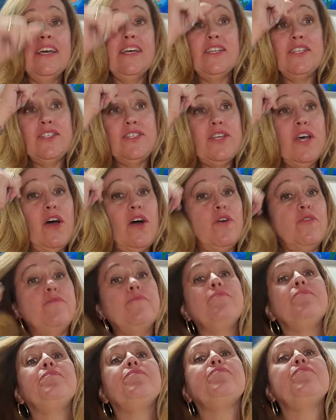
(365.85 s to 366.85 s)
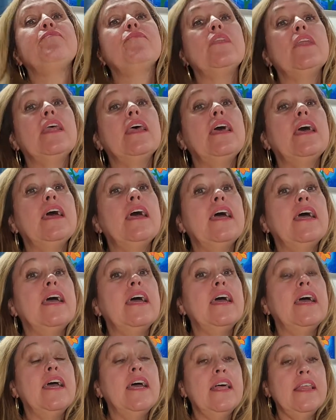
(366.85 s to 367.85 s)
So
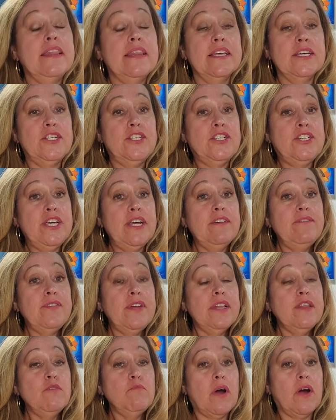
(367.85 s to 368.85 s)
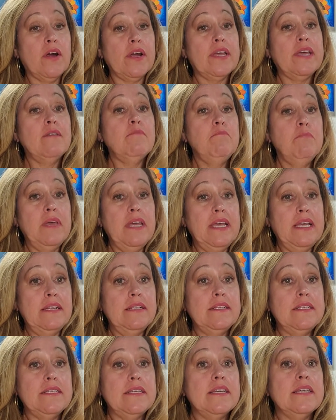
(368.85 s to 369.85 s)
the shift in the market
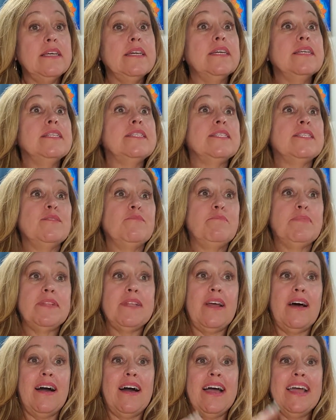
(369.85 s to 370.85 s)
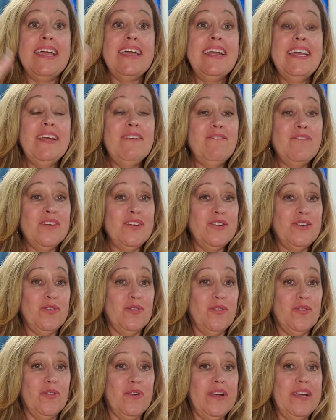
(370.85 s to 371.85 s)
means supply and
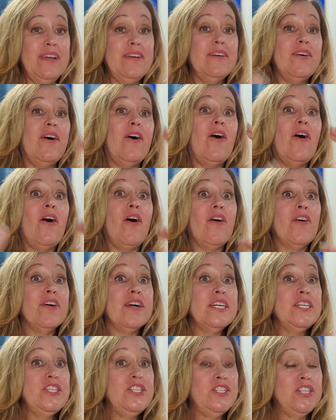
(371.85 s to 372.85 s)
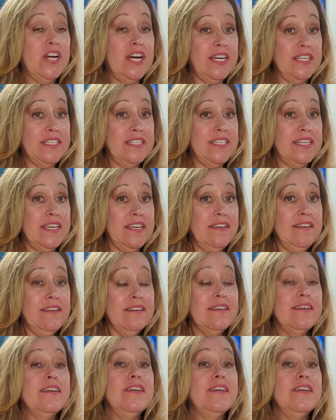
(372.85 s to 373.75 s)
inventory are adjusting,